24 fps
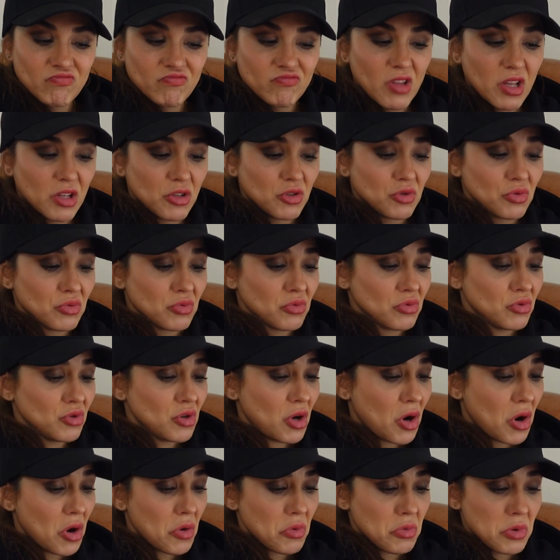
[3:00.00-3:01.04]
they do
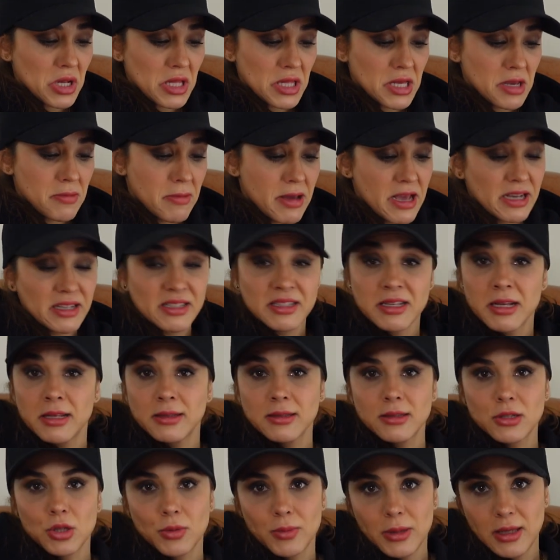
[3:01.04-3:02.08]
not really make
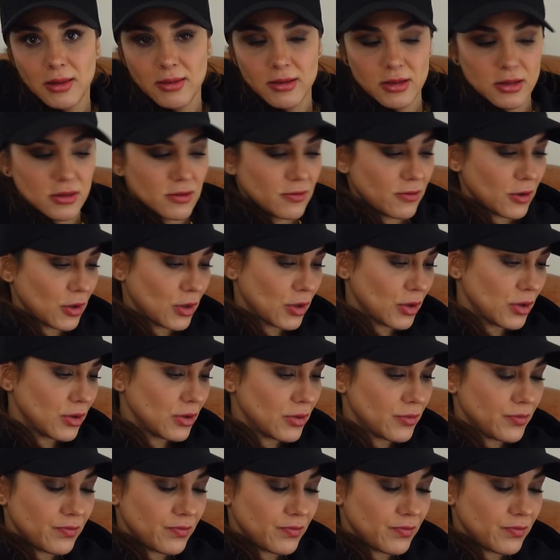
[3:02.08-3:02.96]
sense to me in this photo.